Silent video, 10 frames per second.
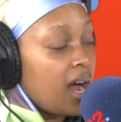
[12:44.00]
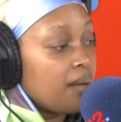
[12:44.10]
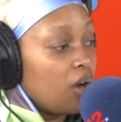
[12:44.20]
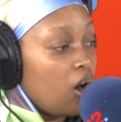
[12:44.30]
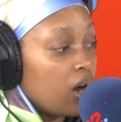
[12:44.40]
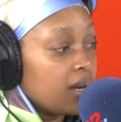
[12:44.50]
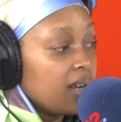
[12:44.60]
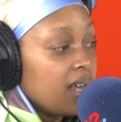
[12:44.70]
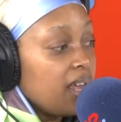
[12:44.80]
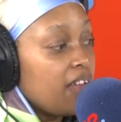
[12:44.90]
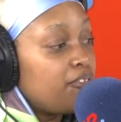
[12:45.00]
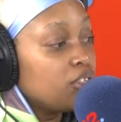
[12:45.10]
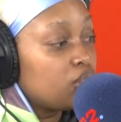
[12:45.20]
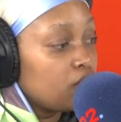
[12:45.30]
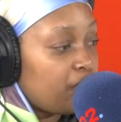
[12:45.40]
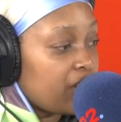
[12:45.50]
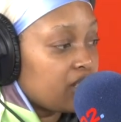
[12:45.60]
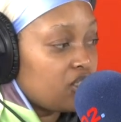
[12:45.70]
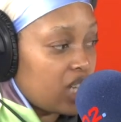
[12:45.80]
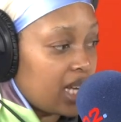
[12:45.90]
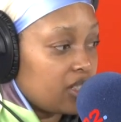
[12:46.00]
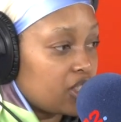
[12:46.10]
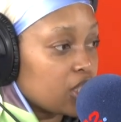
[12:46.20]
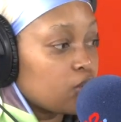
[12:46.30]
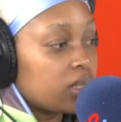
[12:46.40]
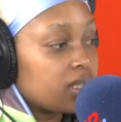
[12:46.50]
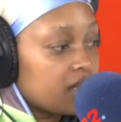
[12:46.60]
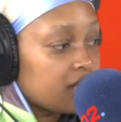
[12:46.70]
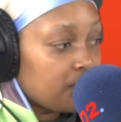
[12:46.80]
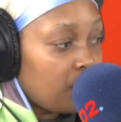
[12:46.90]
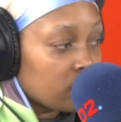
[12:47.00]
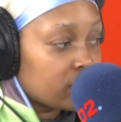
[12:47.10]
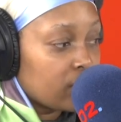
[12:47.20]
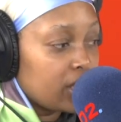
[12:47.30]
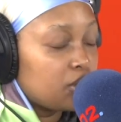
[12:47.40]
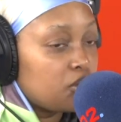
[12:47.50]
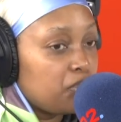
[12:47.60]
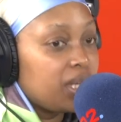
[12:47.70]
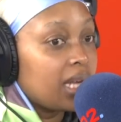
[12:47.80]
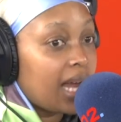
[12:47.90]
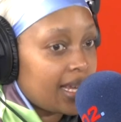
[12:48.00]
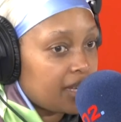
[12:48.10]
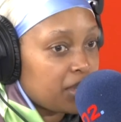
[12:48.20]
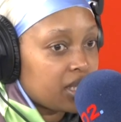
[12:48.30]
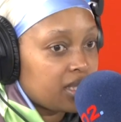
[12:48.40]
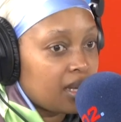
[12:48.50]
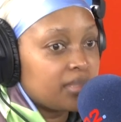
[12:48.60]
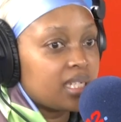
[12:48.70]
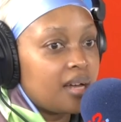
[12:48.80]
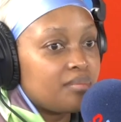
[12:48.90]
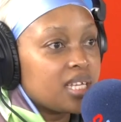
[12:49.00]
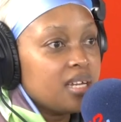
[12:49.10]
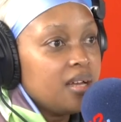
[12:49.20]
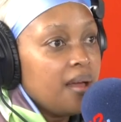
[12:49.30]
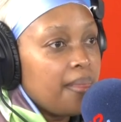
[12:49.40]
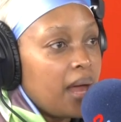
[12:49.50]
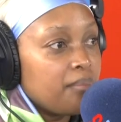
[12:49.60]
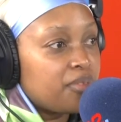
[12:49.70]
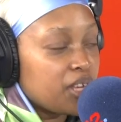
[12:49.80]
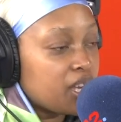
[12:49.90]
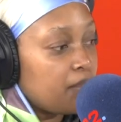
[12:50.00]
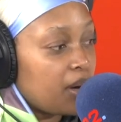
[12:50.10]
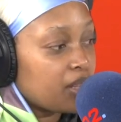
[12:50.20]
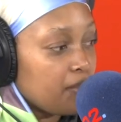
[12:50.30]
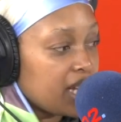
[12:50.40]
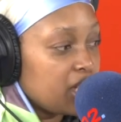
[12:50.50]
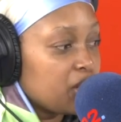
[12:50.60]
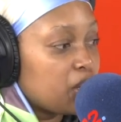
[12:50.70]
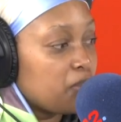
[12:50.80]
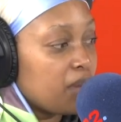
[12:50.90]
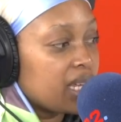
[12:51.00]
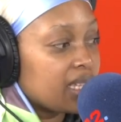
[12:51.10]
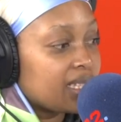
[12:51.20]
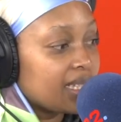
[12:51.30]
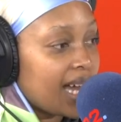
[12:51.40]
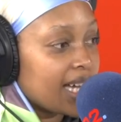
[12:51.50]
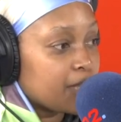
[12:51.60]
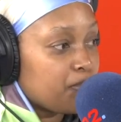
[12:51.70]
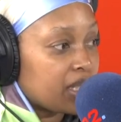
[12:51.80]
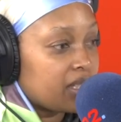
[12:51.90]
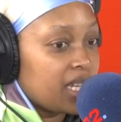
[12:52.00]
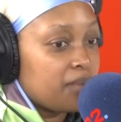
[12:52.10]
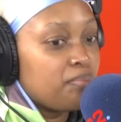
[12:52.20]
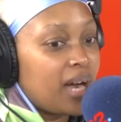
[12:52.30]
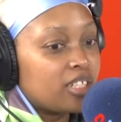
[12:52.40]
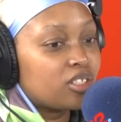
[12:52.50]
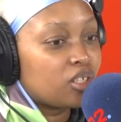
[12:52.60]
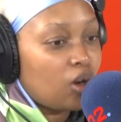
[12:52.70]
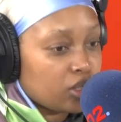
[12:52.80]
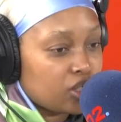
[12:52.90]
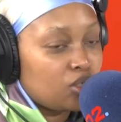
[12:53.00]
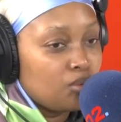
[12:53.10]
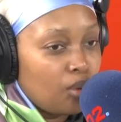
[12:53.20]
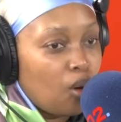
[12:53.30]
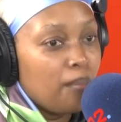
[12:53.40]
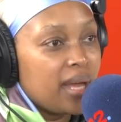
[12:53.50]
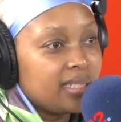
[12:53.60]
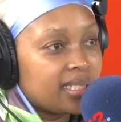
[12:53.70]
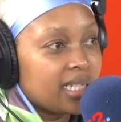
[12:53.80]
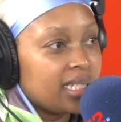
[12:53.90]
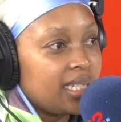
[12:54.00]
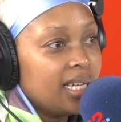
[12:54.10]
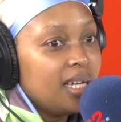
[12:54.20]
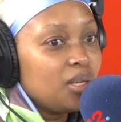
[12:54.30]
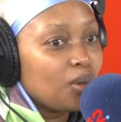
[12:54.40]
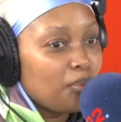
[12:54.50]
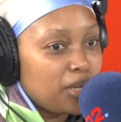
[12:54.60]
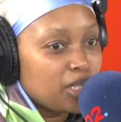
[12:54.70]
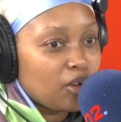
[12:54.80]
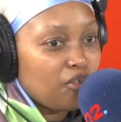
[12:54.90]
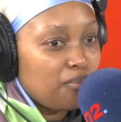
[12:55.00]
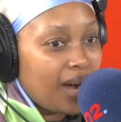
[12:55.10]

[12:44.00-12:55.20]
on if you do face challenges, what is the support going to be like? Because sometimes thinking about the money you could make is nice, but it might cost you more mentally, your peace of